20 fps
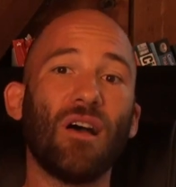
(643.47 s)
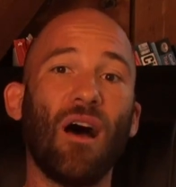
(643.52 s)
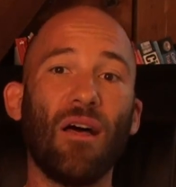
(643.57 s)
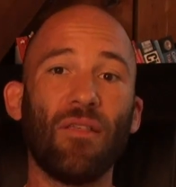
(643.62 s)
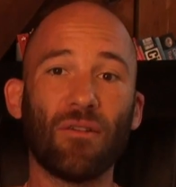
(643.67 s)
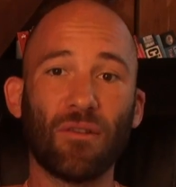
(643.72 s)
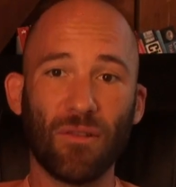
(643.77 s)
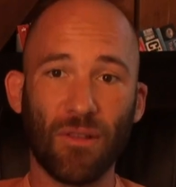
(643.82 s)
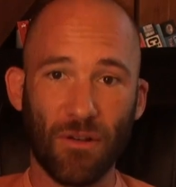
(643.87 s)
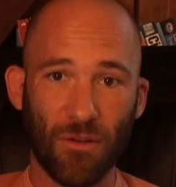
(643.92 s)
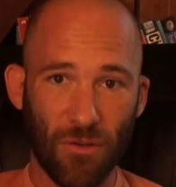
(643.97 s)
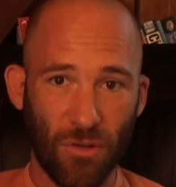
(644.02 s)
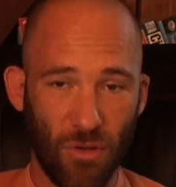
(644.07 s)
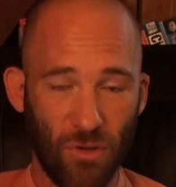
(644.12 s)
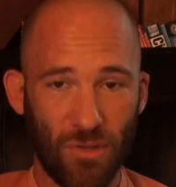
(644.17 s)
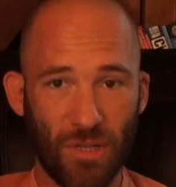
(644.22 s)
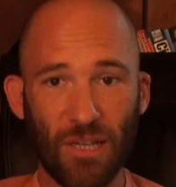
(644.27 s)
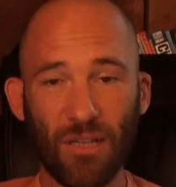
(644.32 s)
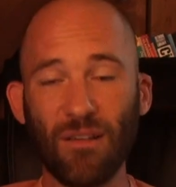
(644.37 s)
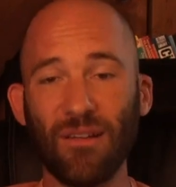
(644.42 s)
other little
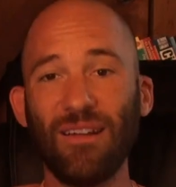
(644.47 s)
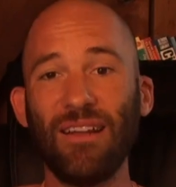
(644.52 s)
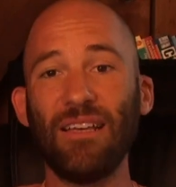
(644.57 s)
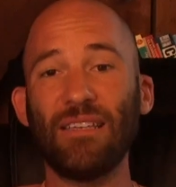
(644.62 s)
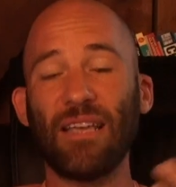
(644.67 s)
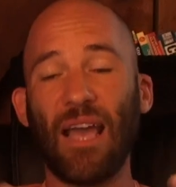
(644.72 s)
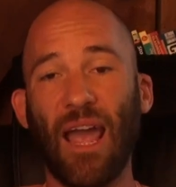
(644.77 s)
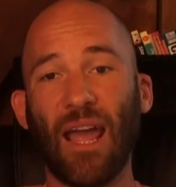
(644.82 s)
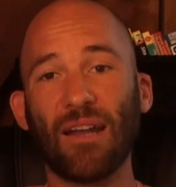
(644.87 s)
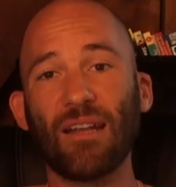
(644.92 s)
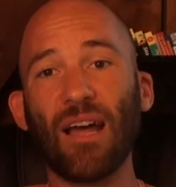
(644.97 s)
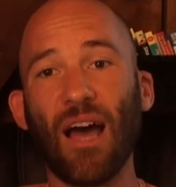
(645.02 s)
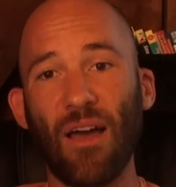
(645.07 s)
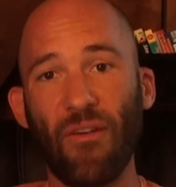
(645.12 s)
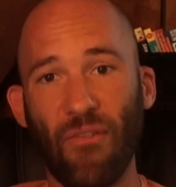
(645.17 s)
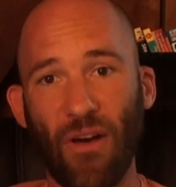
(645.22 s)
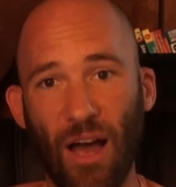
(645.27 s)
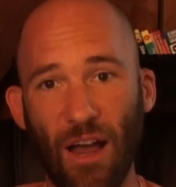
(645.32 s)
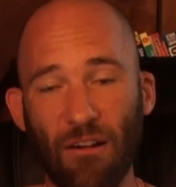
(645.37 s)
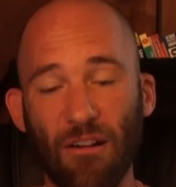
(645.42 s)
utilities,
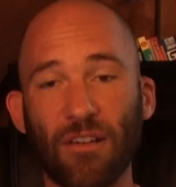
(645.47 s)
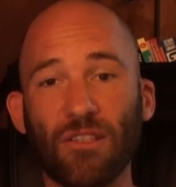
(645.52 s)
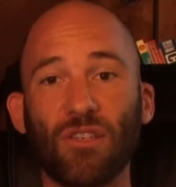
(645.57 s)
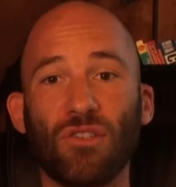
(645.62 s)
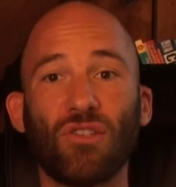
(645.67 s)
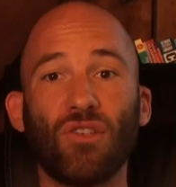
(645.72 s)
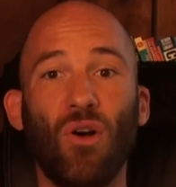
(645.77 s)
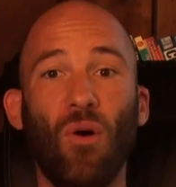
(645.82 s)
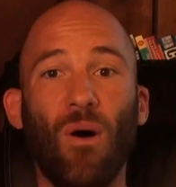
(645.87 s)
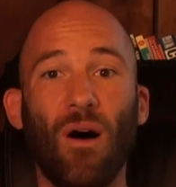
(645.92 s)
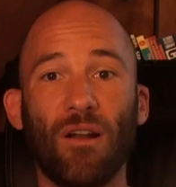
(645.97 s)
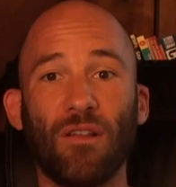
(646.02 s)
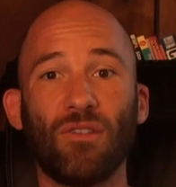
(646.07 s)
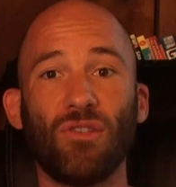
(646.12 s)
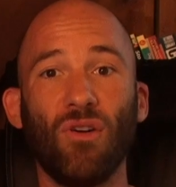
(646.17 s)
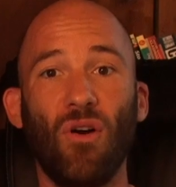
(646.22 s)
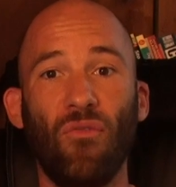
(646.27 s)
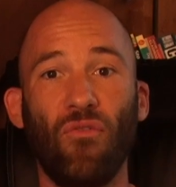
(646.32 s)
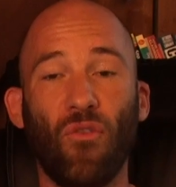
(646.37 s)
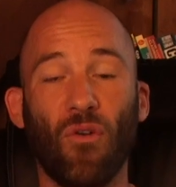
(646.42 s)
antivirus, so on and
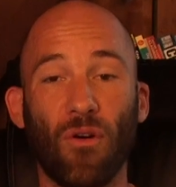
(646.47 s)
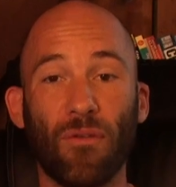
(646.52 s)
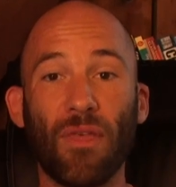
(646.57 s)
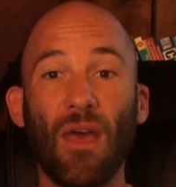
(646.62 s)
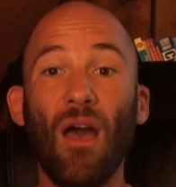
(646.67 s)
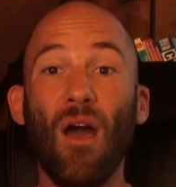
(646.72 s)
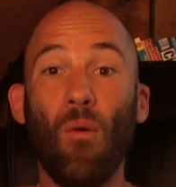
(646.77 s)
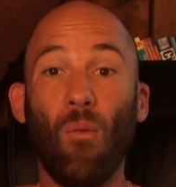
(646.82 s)
so forth.